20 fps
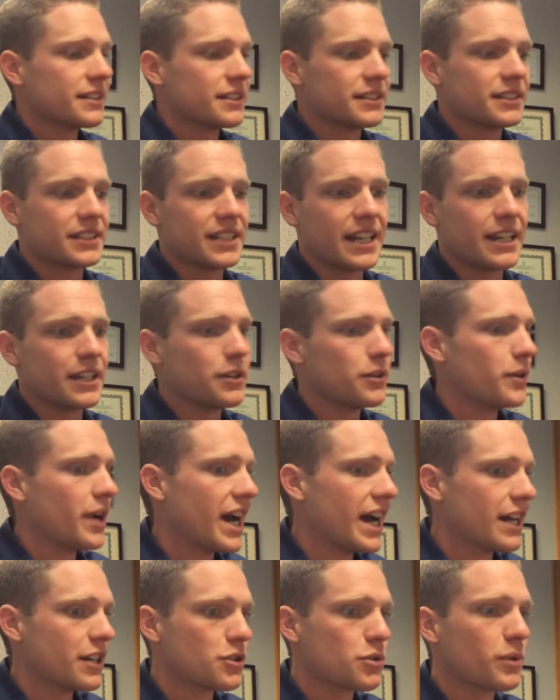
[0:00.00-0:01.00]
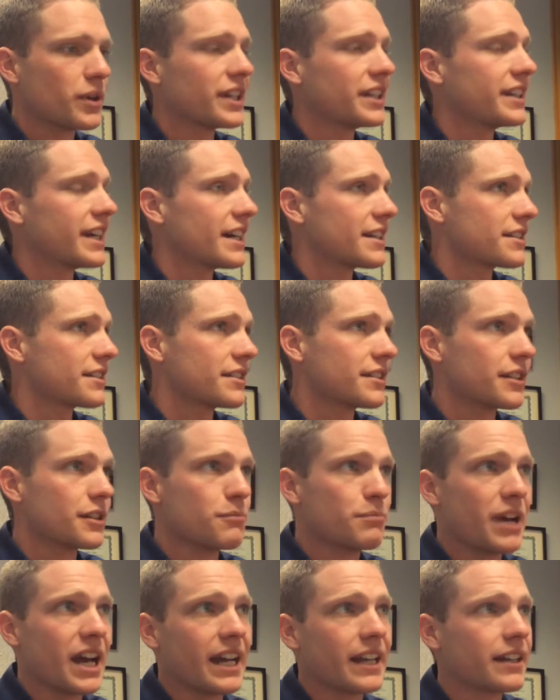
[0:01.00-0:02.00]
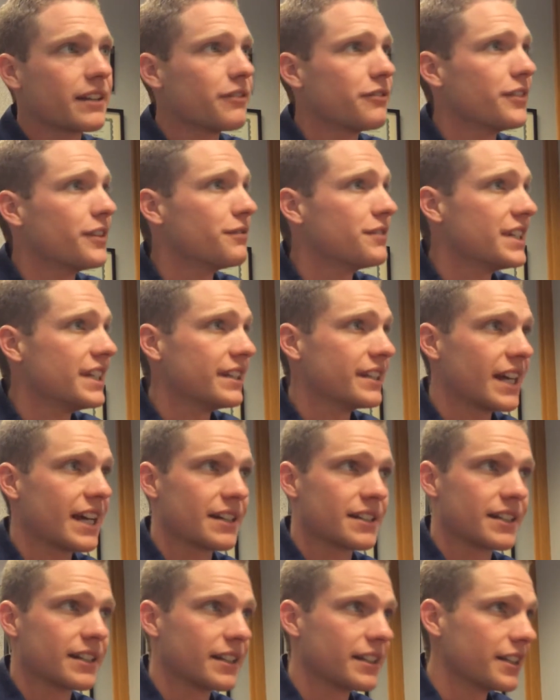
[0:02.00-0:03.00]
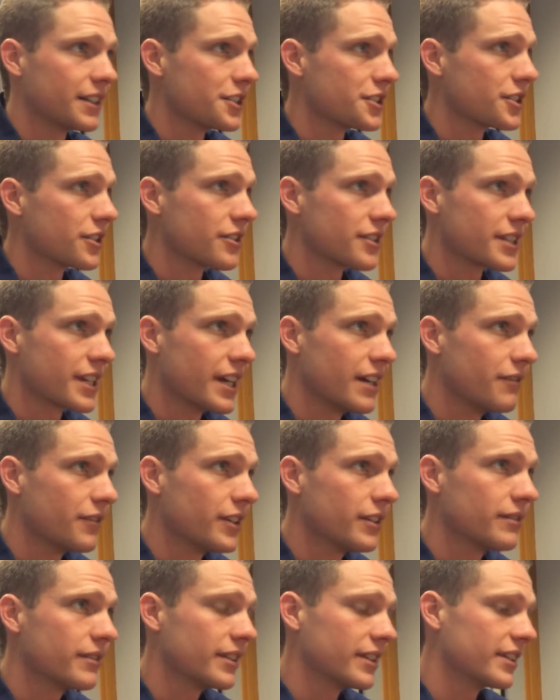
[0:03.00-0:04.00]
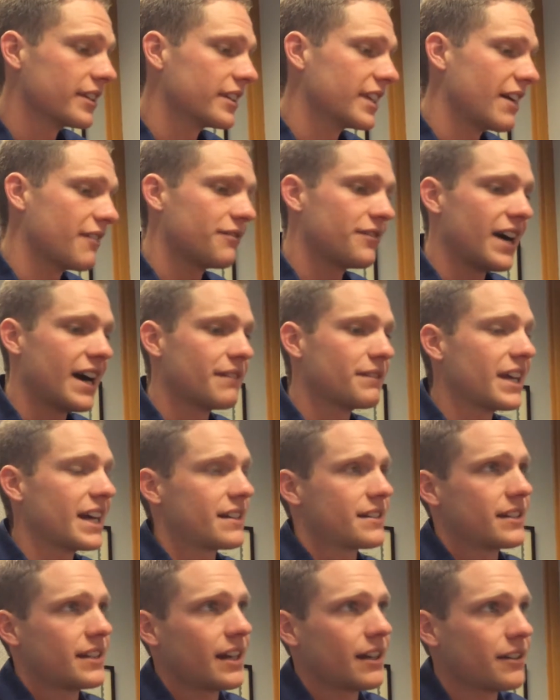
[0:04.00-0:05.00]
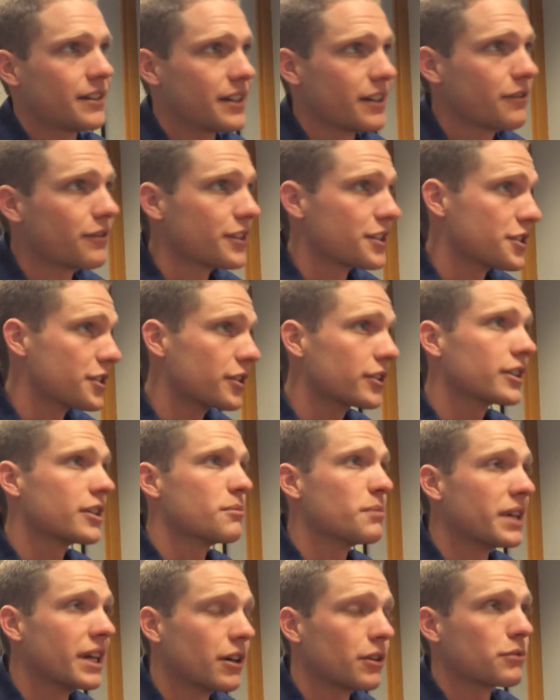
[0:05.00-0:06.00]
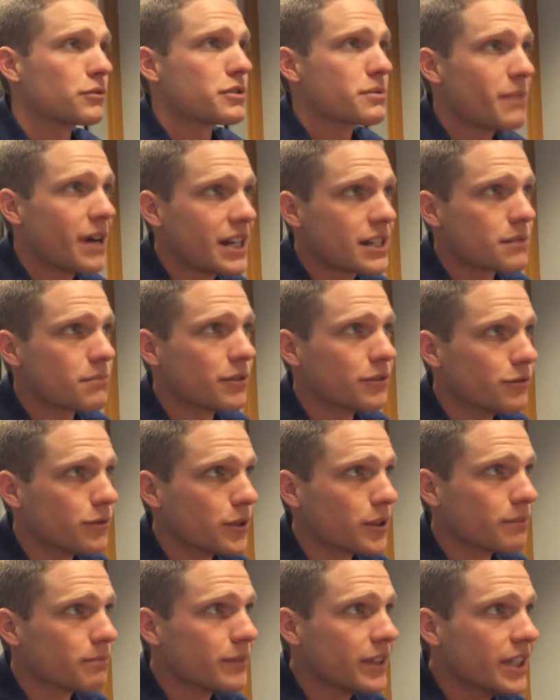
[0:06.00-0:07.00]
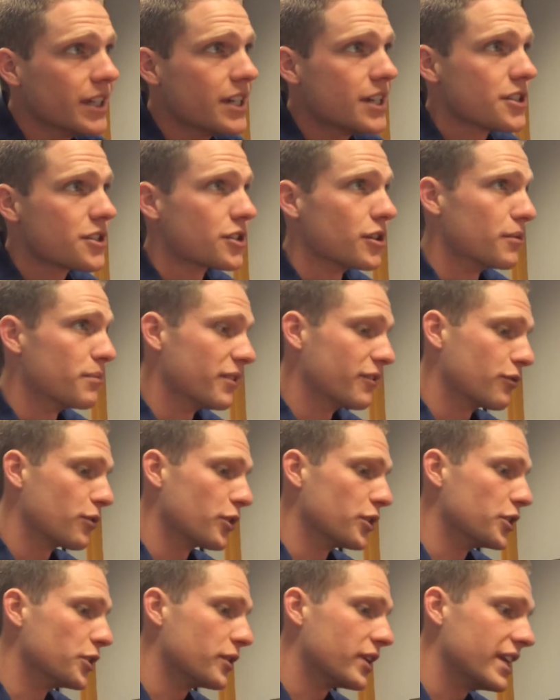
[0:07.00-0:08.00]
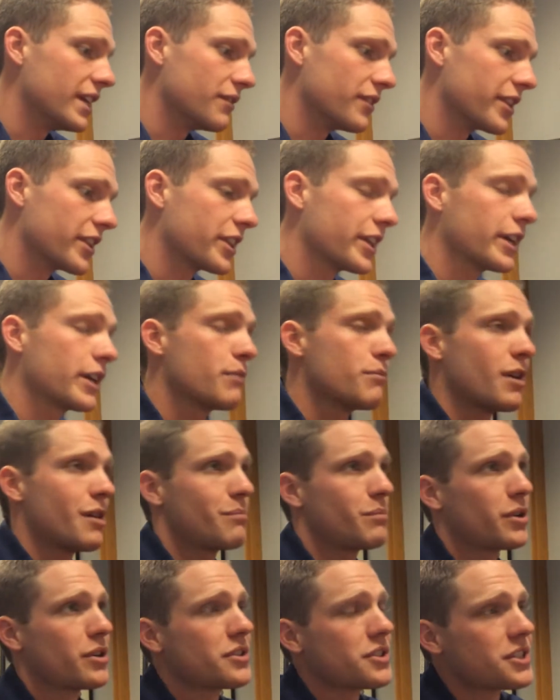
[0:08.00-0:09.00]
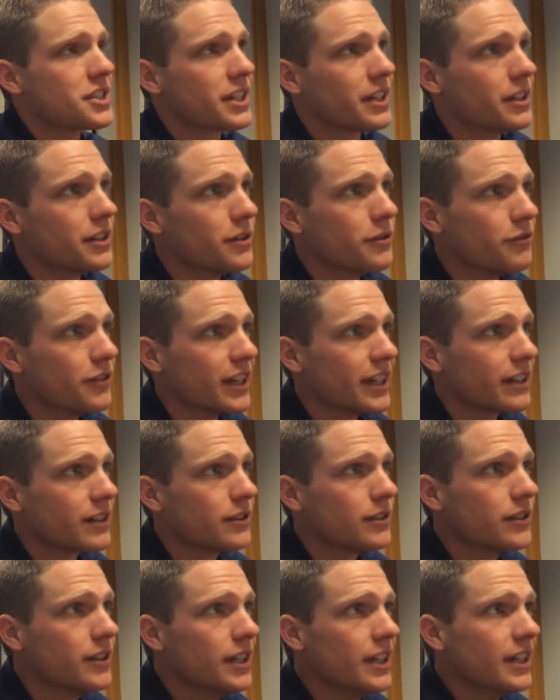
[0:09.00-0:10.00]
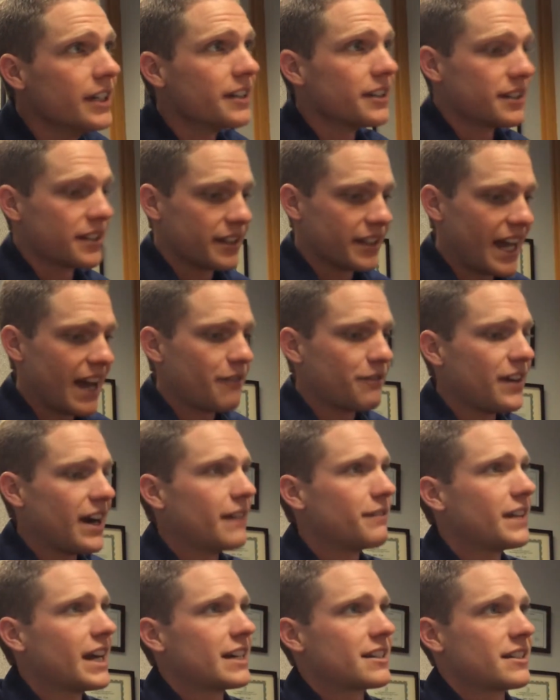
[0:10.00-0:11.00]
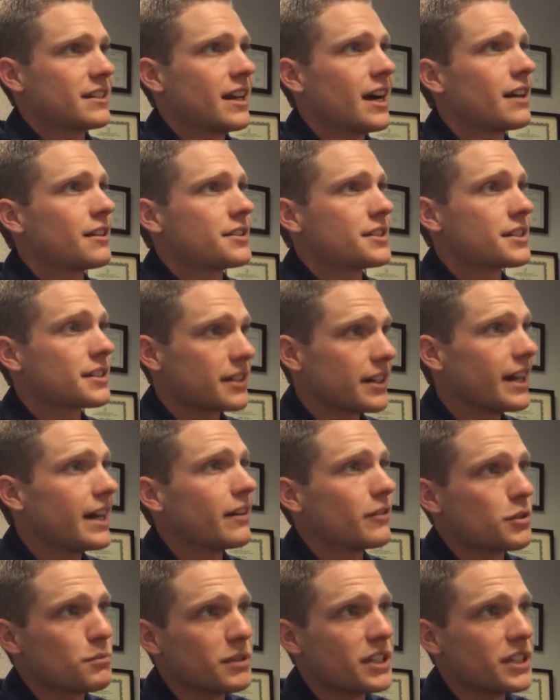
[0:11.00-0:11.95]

say you had $20,000 to the bank, $15,000 that the insurance gave you, that $5,000 difference you're going to be held responsible for. So before you can even think about purchasing a new vehicle, that $5,000 is going to have to